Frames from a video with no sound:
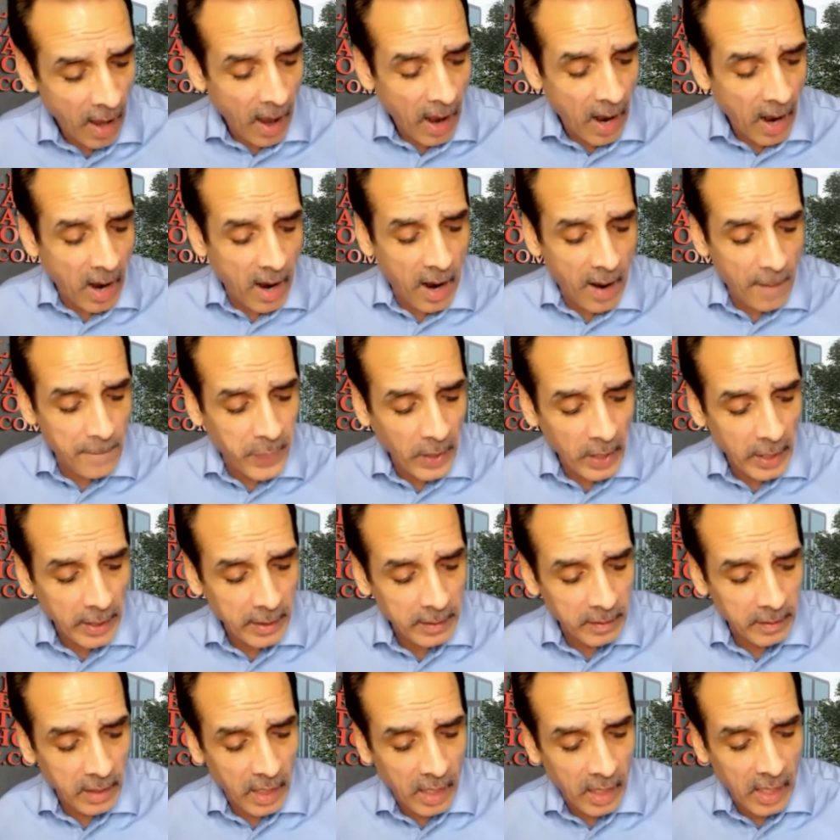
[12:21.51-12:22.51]

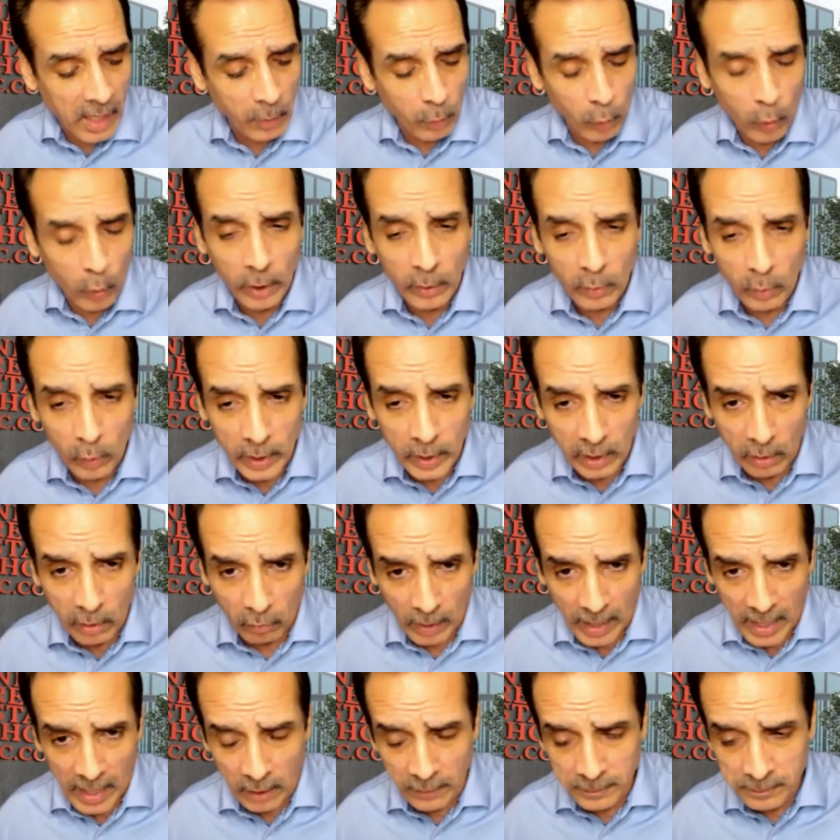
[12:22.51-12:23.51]
But word will get
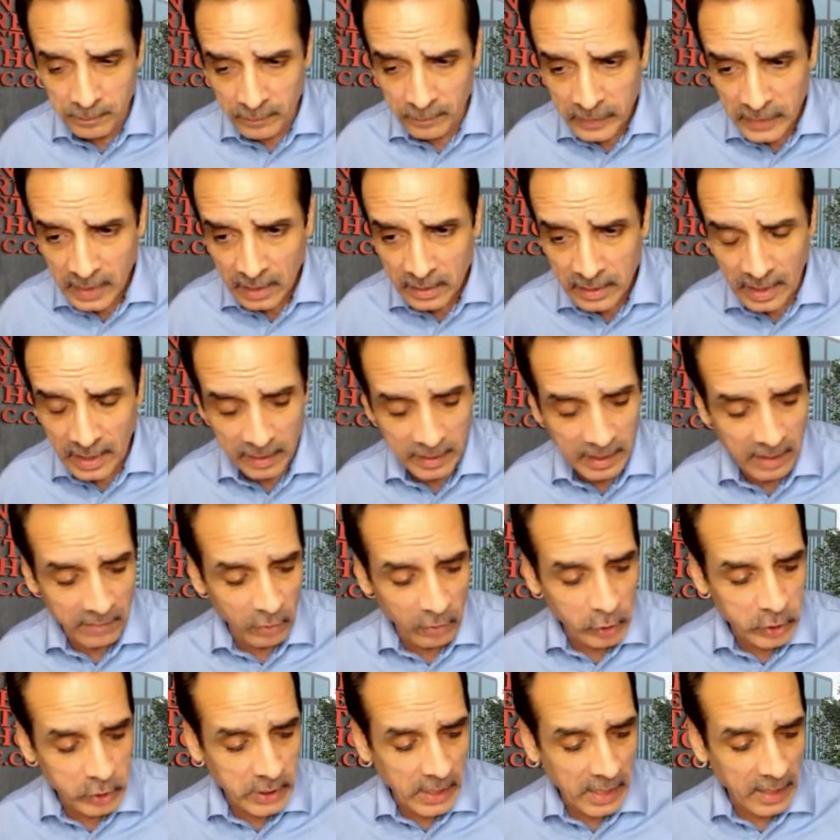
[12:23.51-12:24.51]
around that I gave
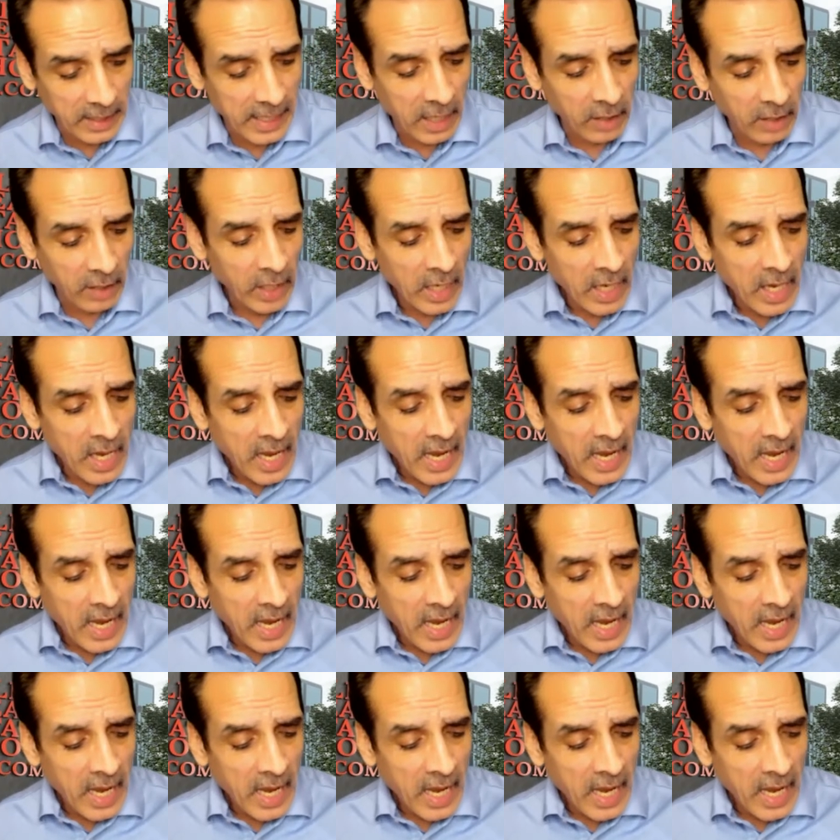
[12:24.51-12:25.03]
her a shout out.